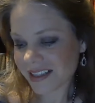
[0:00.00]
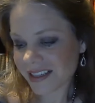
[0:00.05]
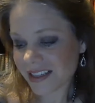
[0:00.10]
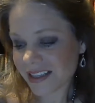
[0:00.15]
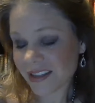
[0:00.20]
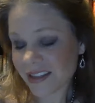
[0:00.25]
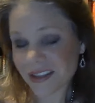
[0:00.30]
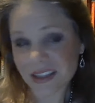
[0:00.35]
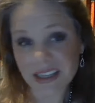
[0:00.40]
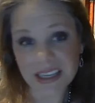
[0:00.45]

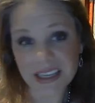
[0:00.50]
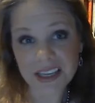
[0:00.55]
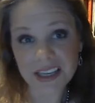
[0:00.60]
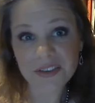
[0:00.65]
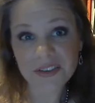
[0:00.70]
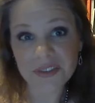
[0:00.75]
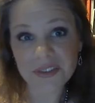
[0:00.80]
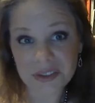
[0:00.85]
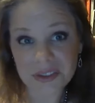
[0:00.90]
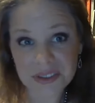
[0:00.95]
the
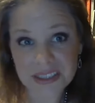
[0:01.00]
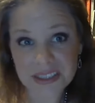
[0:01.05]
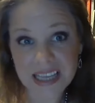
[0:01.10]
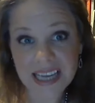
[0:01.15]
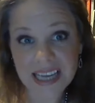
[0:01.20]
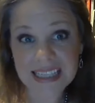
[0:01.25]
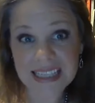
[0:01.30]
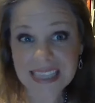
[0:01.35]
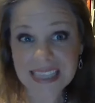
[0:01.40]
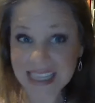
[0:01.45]
interviews
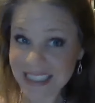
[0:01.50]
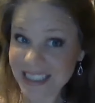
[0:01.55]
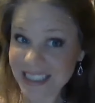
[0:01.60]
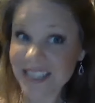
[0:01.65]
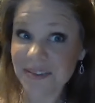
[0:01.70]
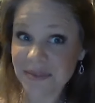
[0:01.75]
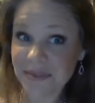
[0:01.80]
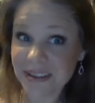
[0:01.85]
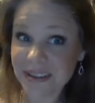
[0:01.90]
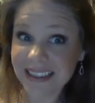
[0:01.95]
that he does,
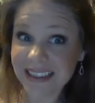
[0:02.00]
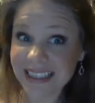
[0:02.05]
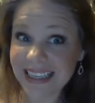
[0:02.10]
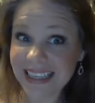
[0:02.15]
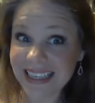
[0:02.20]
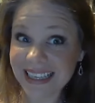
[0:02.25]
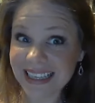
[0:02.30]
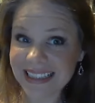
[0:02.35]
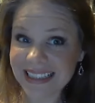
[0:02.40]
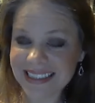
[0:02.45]
he really
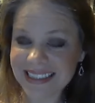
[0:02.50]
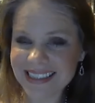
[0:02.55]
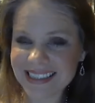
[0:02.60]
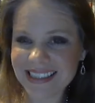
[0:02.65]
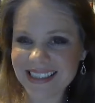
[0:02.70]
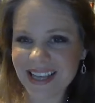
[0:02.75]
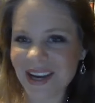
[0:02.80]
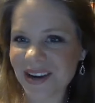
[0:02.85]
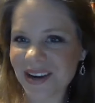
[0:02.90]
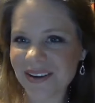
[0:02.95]
is.
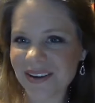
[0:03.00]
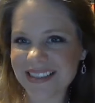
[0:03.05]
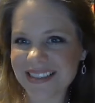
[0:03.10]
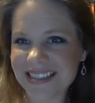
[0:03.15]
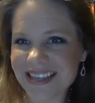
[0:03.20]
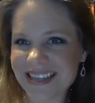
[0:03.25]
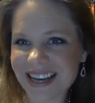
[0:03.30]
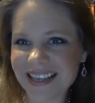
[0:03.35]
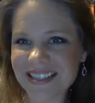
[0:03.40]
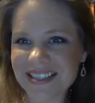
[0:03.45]
So it's
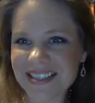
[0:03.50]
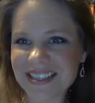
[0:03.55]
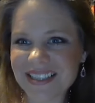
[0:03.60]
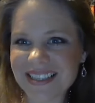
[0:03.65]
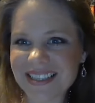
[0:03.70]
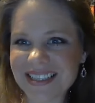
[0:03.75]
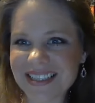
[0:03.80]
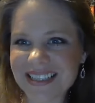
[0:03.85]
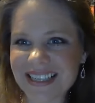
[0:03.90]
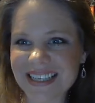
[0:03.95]
not
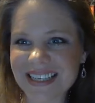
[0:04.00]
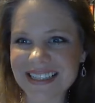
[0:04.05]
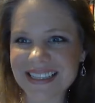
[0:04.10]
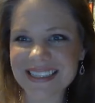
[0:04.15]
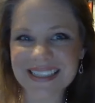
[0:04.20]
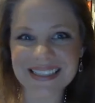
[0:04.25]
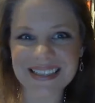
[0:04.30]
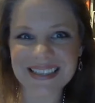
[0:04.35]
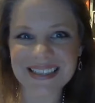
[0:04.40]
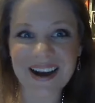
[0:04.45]
just
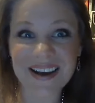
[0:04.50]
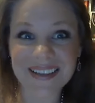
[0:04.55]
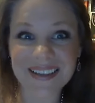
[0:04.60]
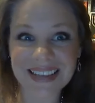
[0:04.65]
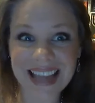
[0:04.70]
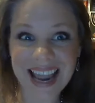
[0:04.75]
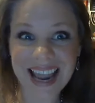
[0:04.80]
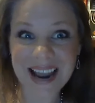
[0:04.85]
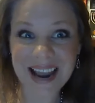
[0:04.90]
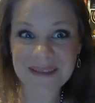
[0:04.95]
on
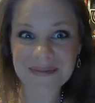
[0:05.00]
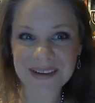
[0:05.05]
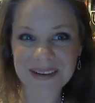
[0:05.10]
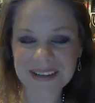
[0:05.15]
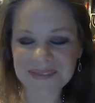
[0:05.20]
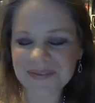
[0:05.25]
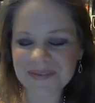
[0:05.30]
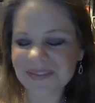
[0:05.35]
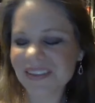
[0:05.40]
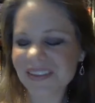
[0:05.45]

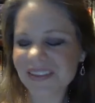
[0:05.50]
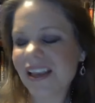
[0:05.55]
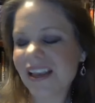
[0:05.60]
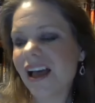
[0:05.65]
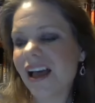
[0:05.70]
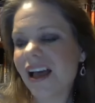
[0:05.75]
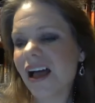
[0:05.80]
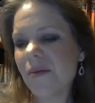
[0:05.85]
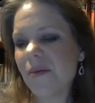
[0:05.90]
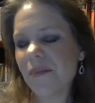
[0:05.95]
camera.
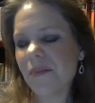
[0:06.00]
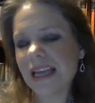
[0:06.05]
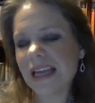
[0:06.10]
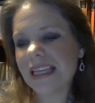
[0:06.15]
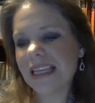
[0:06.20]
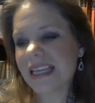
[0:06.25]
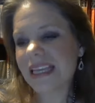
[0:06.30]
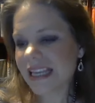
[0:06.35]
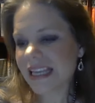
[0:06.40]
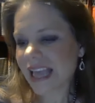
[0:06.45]
But
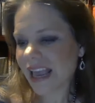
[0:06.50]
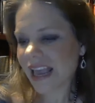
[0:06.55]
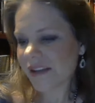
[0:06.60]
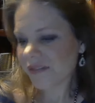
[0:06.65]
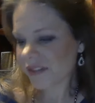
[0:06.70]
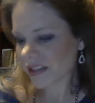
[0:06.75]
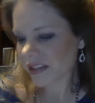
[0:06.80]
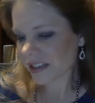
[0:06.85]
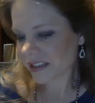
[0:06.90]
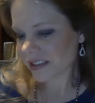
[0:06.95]
he
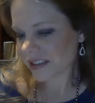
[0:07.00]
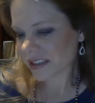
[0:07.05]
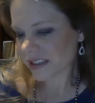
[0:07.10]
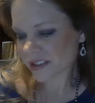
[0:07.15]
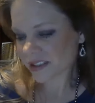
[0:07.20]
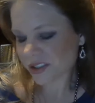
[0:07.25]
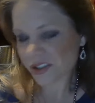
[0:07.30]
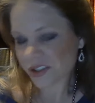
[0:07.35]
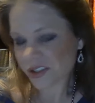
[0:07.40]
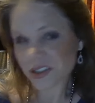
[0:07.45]
gave
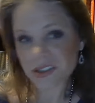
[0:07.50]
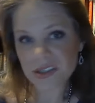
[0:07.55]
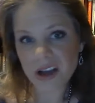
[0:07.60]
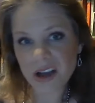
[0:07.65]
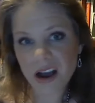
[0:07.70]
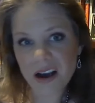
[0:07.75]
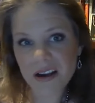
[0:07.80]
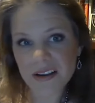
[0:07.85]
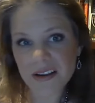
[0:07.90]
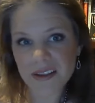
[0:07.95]
a little
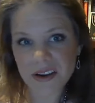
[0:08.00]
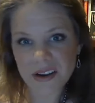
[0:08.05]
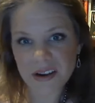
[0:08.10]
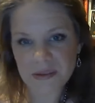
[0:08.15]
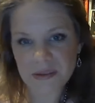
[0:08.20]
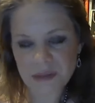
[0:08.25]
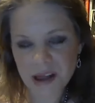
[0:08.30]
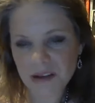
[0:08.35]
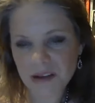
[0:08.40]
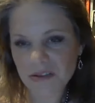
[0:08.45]
talk there
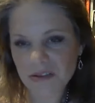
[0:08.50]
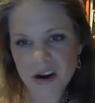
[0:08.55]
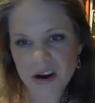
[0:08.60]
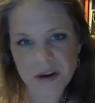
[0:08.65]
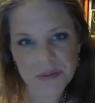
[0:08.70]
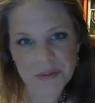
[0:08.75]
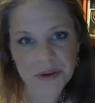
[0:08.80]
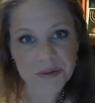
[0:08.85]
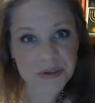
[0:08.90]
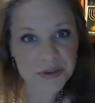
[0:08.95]
at Mount
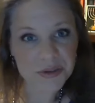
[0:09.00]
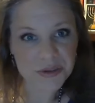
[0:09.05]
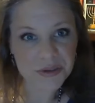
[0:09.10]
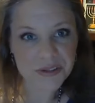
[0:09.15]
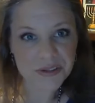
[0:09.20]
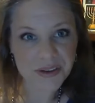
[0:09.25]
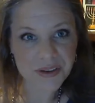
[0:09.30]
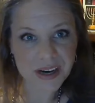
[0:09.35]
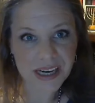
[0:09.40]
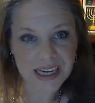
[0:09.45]
Carmel, which
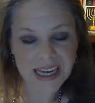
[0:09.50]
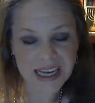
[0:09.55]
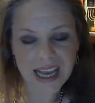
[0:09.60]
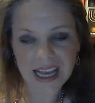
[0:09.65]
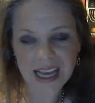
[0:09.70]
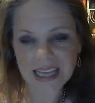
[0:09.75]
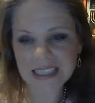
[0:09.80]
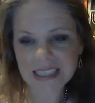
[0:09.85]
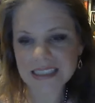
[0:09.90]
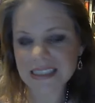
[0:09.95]
was very
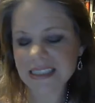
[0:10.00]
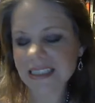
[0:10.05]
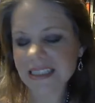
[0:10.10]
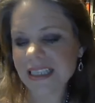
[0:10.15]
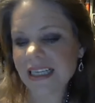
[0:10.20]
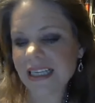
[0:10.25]
nice.